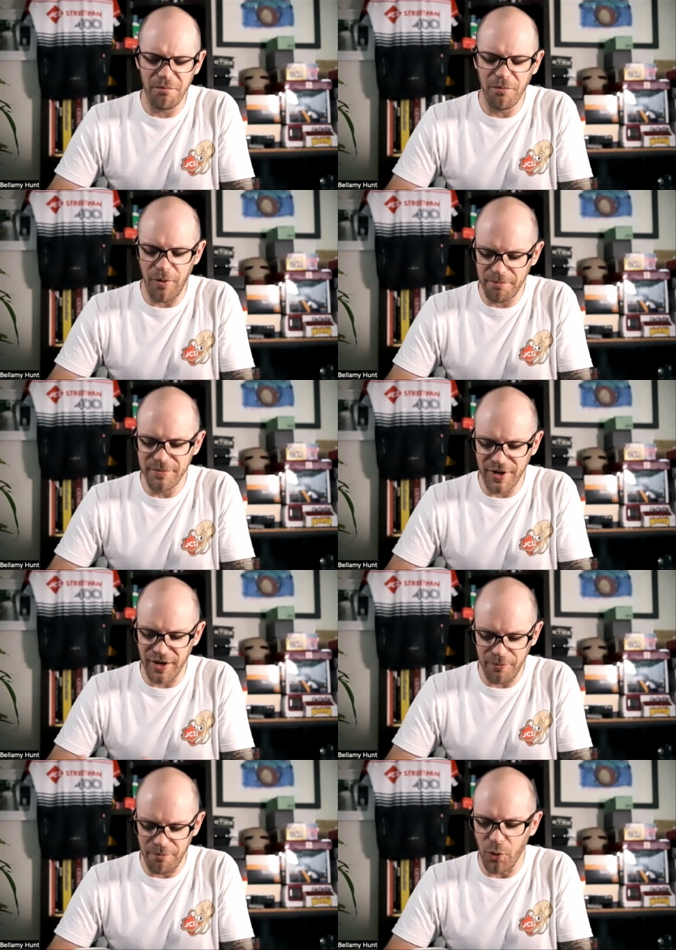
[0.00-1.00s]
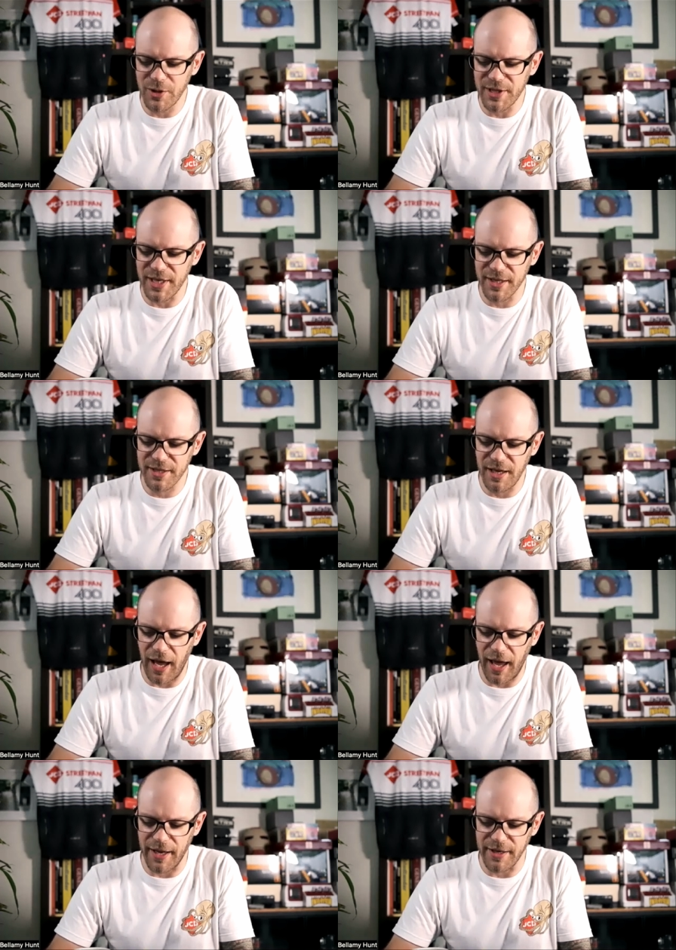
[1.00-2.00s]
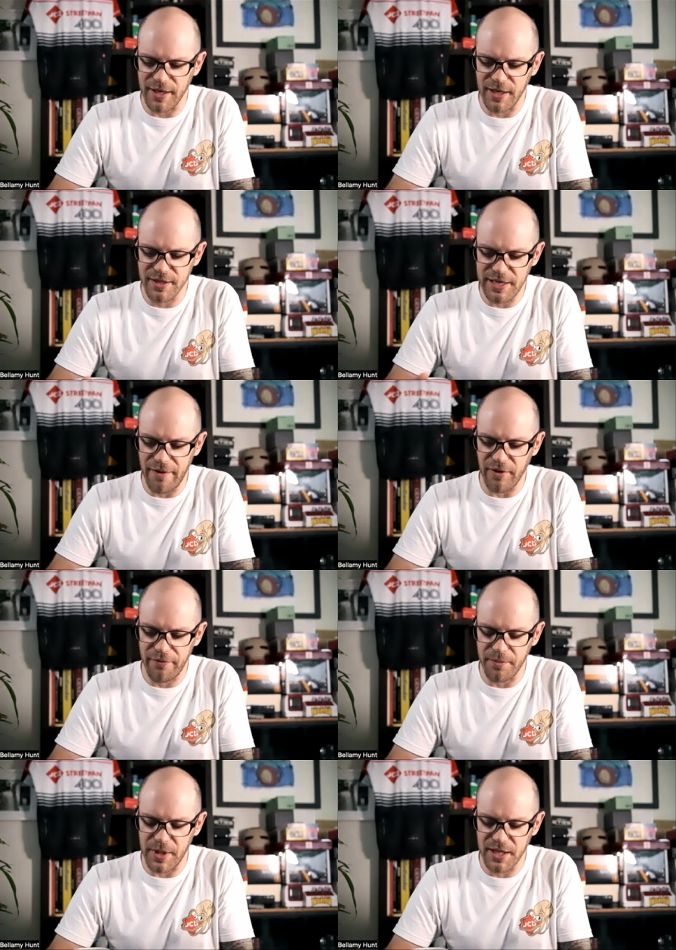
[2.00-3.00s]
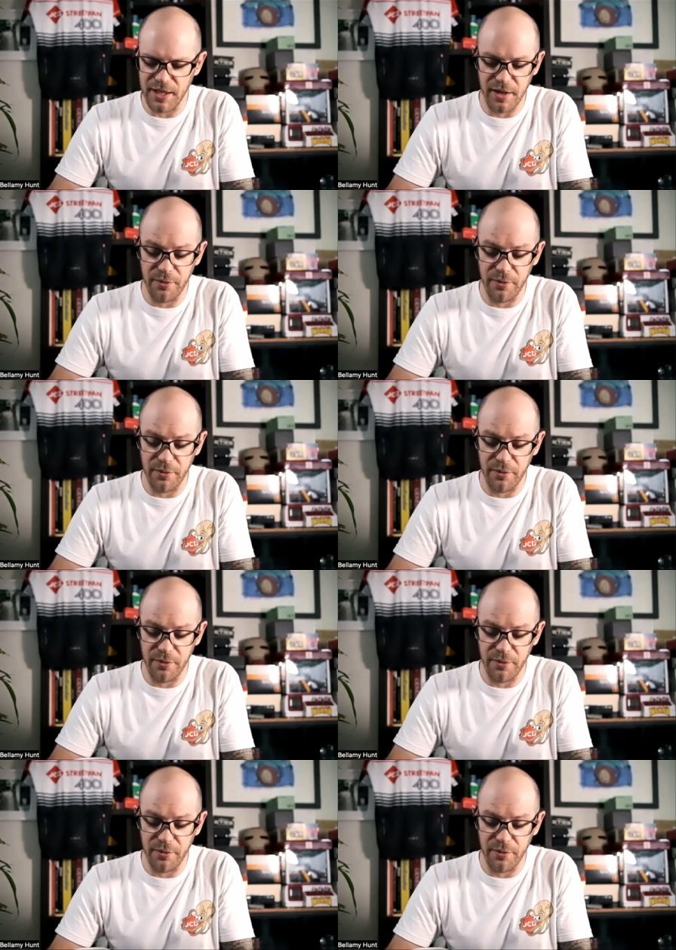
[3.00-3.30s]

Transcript: you know, bought it, and it's never left me since.